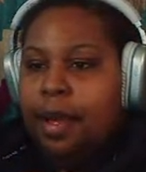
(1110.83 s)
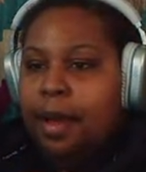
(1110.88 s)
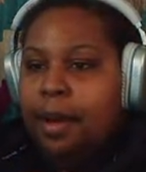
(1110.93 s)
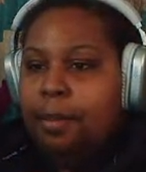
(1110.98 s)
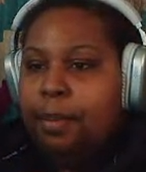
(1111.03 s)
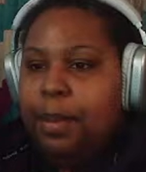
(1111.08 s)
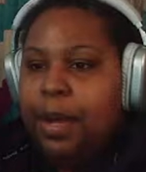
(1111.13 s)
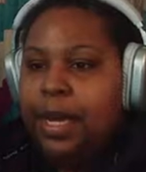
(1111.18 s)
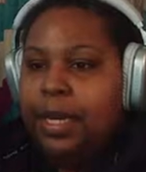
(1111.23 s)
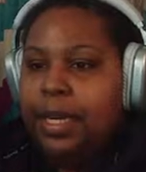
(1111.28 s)

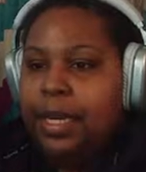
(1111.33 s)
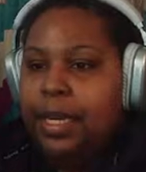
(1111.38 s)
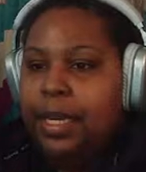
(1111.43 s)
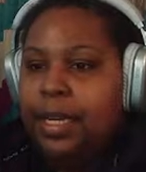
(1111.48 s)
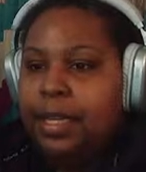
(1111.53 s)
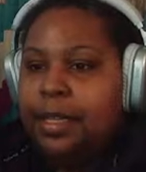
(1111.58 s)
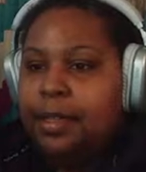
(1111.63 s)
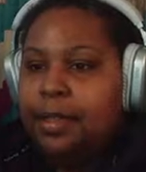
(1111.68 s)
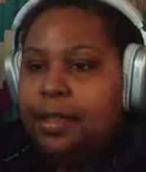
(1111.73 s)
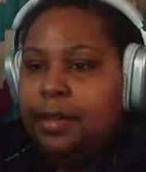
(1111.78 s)
Body
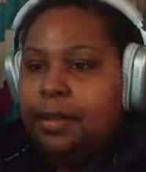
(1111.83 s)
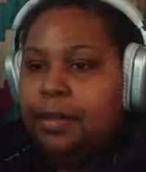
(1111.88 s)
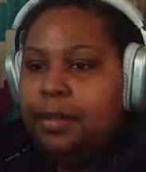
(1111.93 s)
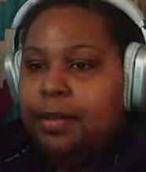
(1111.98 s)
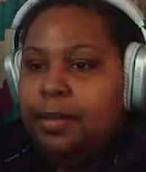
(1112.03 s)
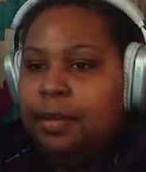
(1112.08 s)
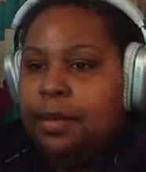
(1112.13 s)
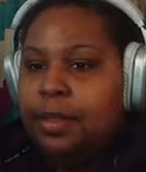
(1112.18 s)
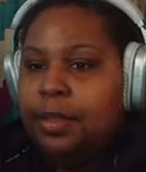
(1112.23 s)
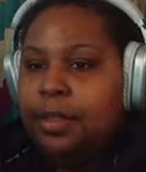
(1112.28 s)
and
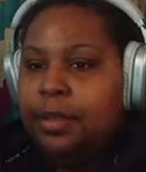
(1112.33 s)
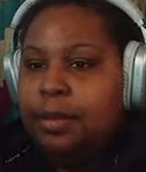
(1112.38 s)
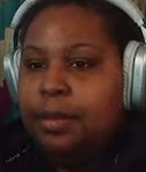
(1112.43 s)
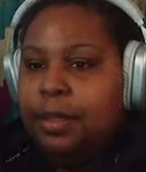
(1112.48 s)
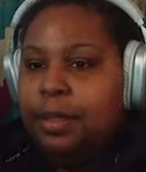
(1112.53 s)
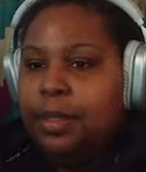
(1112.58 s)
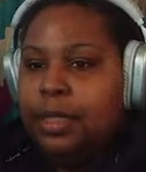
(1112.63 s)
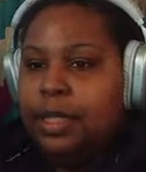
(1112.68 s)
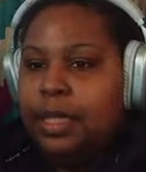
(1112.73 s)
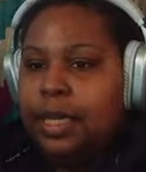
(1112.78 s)
or
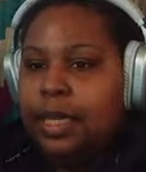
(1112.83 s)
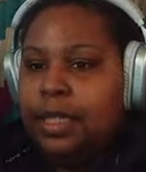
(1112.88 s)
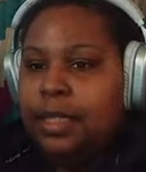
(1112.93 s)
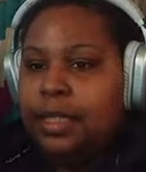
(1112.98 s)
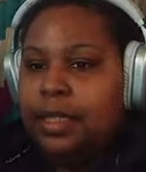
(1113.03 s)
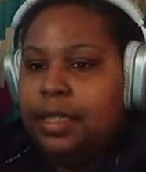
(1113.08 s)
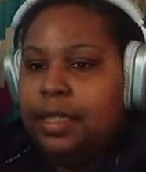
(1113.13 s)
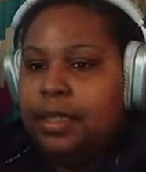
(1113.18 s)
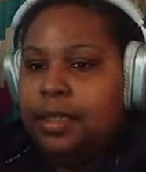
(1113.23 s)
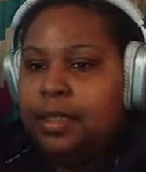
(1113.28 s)
smaller
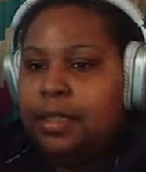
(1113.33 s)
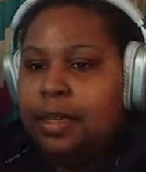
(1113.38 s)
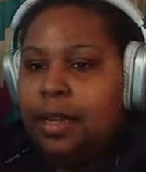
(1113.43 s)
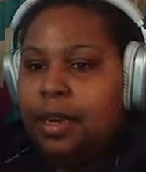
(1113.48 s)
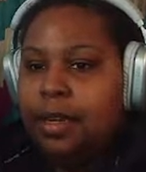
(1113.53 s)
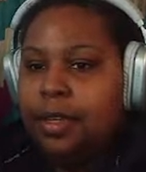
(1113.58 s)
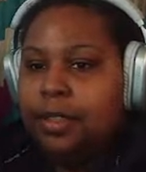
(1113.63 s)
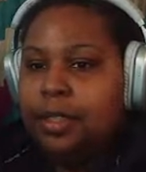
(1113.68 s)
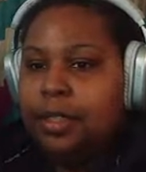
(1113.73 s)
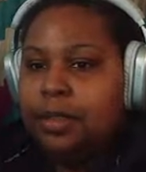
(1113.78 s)
text is
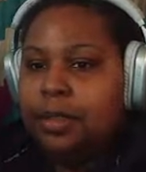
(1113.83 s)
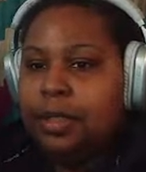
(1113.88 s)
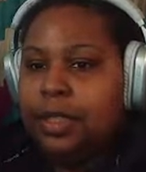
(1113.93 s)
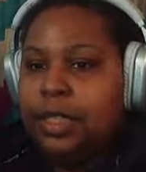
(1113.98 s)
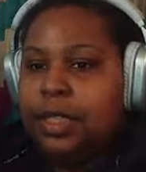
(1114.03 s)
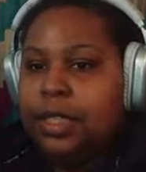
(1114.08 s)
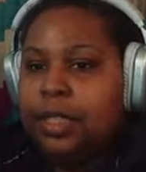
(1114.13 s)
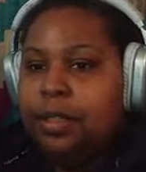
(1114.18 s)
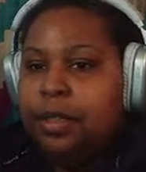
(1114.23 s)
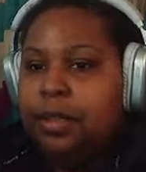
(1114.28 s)
contrast
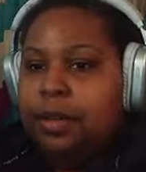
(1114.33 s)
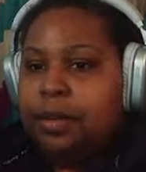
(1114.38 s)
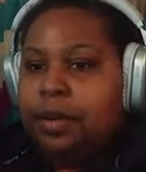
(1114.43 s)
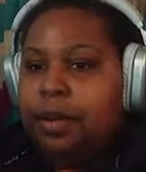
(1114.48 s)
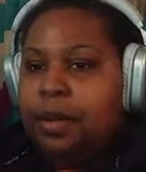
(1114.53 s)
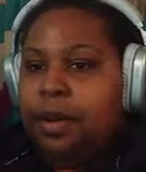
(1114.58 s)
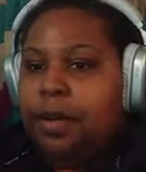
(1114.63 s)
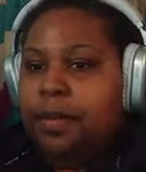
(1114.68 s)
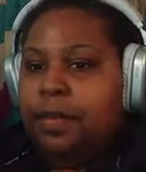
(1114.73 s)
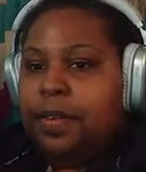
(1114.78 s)
ratio
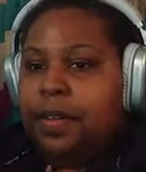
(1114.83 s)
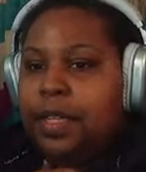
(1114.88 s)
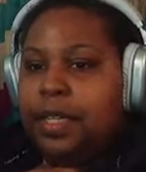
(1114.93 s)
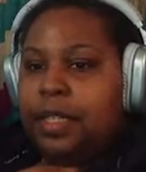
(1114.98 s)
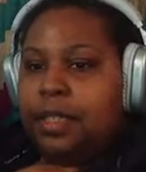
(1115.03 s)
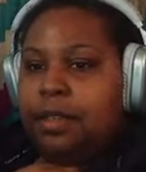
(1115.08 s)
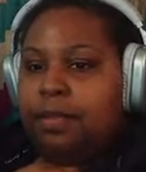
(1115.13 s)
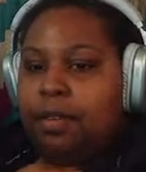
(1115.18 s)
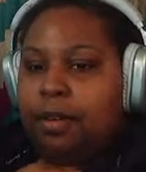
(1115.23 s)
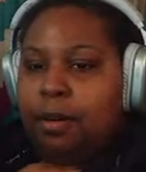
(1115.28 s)
of at
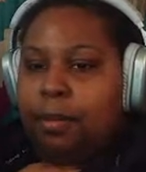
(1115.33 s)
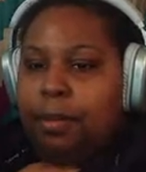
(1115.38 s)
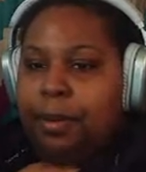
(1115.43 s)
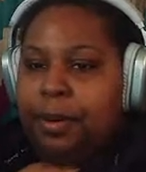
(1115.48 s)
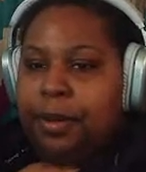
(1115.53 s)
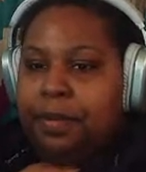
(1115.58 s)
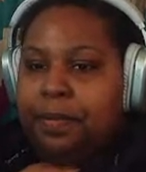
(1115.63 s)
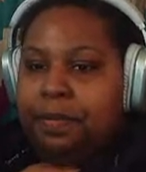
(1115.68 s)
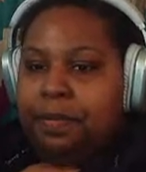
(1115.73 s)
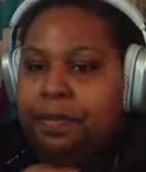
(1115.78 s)
least
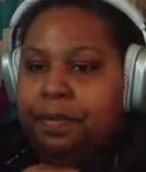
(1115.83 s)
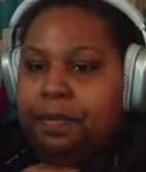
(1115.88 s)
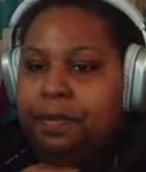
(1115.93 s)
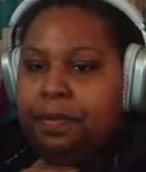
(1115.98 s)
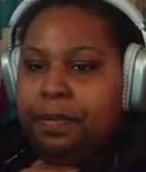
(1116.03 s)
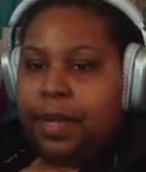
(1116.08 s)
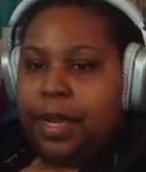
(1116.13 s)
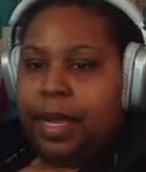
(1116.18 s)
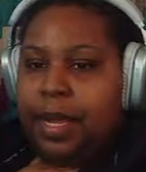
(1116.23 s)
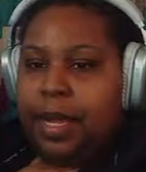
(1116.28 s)

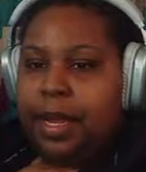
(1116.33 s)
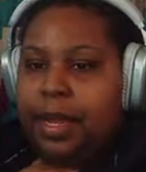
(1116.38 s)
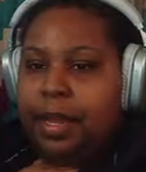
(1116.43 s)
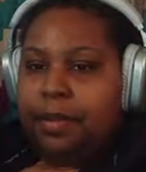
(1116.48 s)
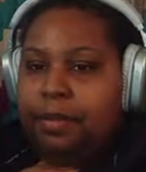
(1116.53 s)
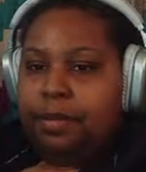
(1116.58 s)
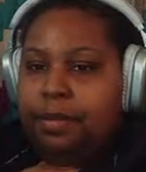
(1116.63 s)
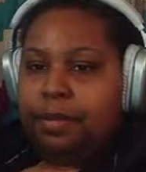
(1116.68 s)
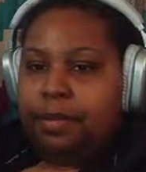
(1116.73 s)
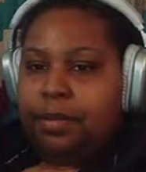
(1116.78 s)

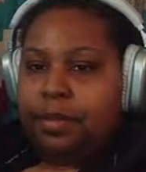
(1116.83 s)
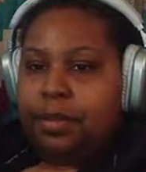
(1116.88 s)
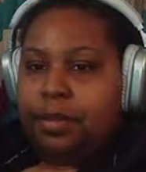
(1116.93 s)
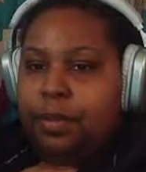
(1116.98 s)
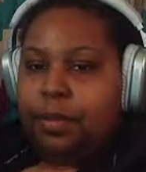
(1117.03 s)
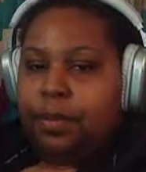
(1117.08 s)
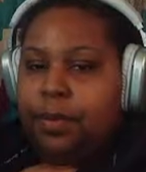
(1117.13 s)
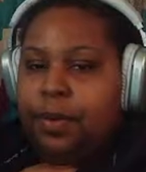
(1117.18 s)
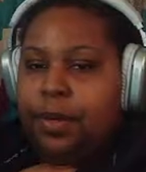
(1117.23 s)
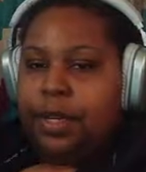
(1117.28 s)
4.5 to
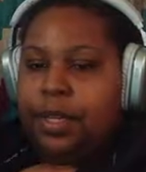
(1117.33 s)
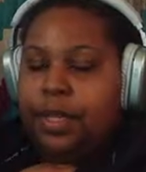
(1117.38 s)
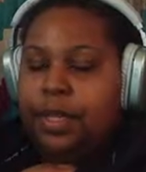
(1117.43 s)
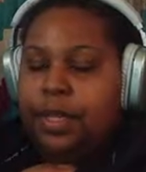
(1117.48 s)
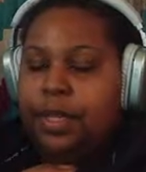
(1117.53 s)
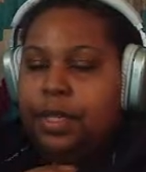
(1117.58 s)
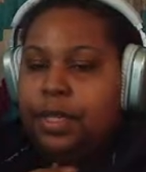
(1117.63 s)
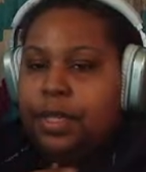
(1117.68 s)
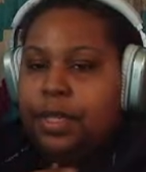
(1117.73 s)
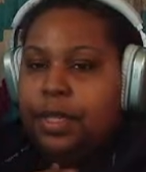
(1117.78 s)

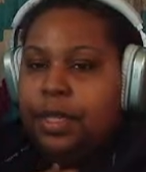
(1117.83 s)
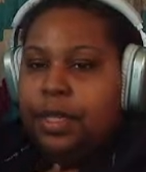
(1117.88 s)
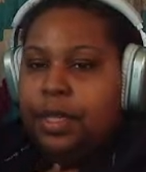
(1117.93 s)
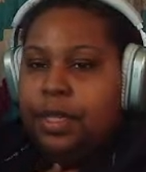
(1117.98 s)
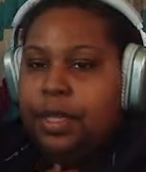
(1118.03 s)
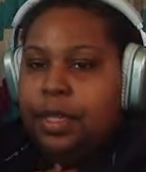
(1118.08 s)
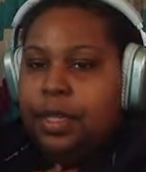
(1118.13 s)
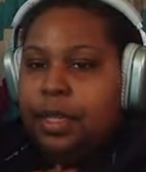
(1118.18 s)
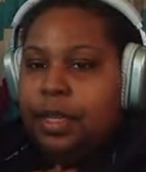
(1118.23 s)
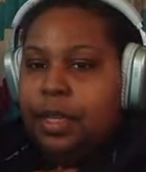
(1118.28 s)
1.
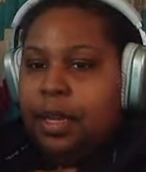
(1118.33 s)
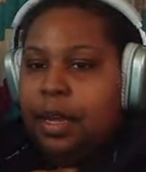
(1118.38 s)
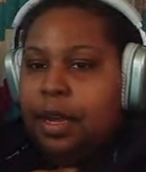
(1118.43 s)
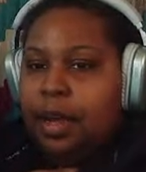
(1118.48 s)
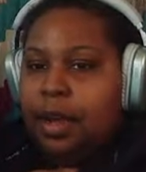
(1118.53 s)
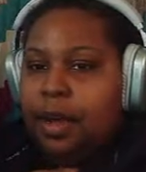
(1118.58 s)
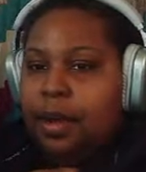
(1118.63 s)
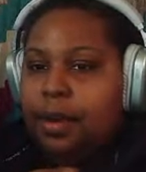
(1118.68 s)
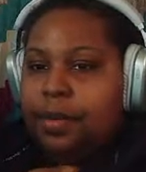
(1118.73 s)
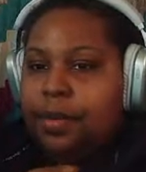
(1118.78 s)

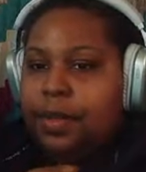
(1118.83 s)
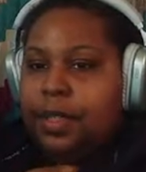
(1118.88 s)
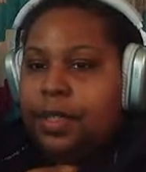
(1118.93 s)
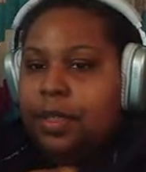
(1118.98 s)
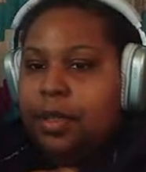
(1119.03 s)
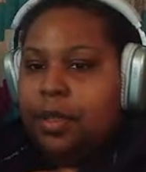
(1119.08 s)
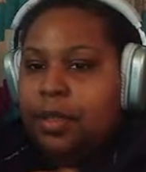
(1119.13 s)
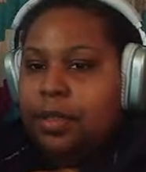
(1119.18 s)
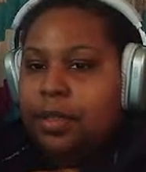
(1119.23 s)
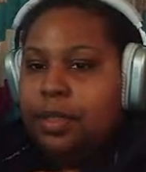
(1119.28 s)
I'm going
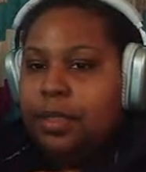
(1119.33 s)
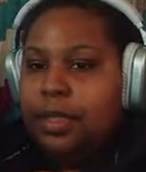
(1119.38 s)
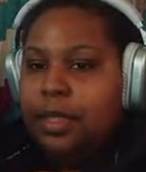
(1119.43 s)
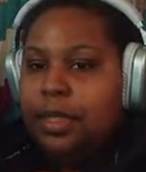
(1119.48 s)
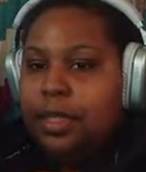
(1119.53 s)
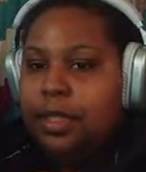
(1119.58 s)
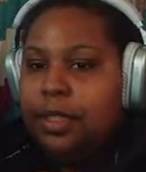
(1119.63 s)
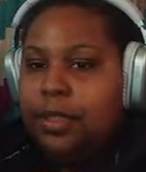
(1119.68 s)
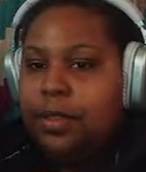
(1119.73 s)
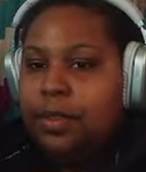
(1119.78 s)
to also
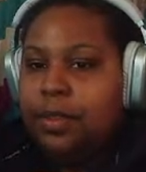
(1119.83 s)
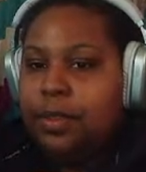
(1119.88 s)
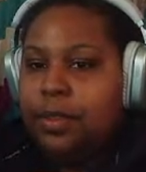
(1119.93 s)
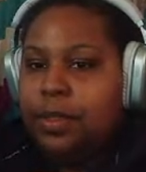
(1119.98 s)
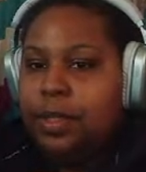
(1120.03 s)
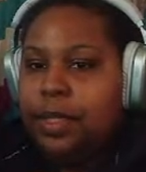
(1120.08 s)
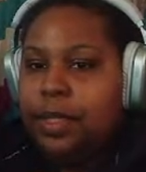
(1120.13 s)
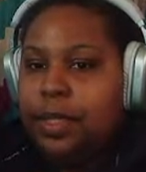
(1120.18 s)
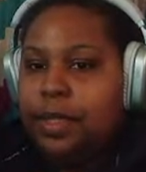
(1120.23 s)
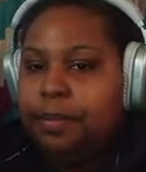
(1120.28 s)
say
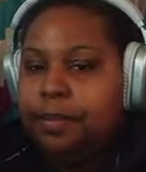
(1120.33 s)
usually.